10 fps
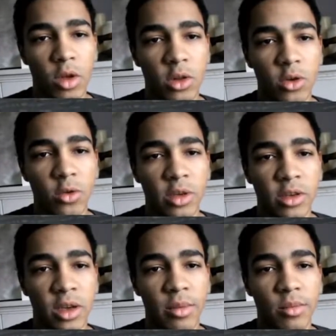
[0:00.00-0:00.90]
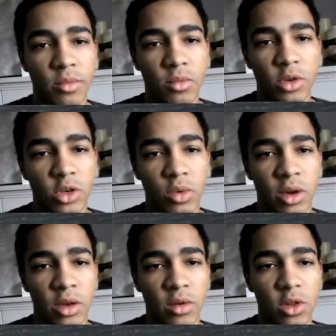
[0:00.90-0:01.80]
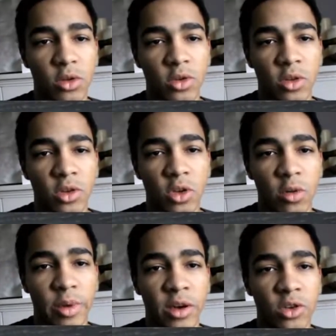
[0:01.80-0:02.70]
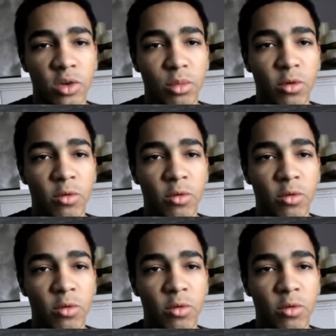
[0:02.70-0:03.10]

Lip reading: glue this up. We just want to glue so the solar panels don't